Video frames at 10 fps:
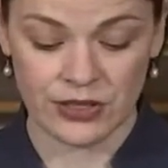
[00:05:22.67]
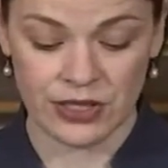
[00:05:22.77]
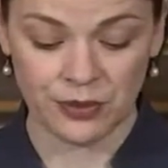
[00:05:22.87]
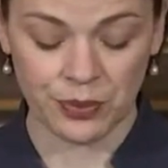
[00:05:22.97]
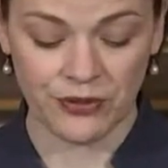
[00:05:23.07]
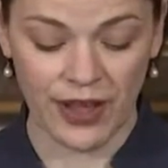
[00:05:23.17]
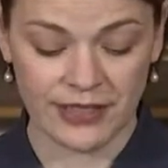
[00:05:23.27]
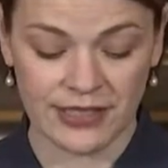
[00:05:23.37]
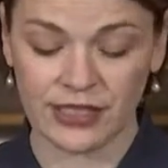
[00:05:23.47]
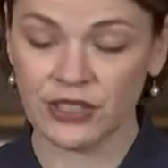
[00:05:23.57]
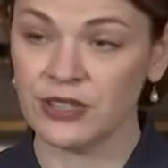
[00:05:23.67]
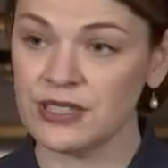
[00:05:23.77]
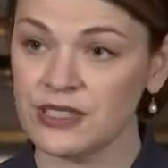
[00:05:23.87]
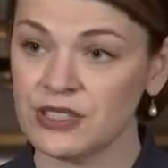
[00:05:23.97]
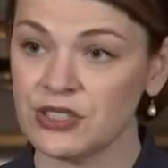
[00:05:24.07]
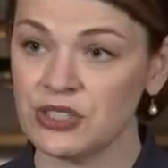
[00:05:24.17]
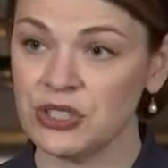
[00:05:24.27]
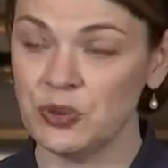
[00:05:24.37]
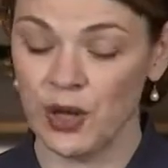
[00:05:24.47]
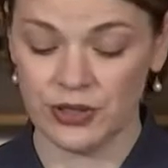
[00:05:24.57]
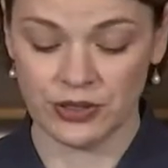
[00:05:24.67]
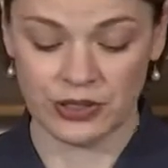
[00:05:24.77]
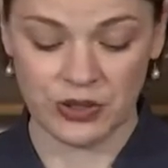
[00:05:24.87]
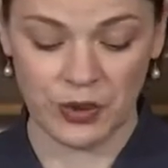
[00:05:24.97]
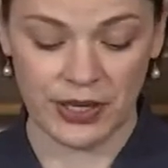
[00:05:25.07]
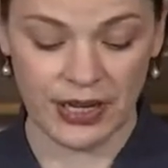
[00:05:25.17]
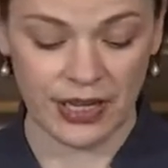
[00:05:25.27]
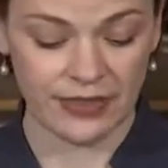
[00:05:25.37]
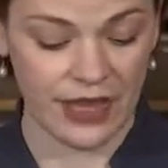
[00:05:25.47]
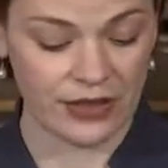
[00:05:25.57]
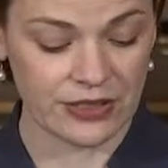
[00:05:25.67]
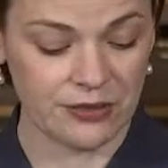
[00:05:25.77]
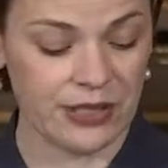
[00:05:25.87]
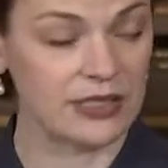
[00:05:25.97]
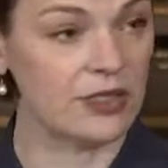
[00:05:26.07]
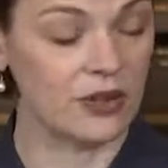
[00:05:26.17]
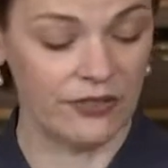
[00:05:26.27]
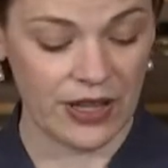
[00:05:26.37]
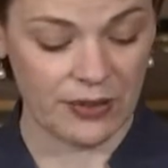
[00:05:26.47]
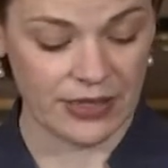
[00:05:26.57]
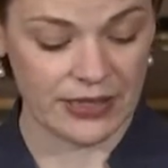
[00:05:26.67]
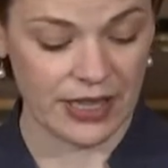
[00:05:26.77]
It provides increases to 229,000 Minnesota families,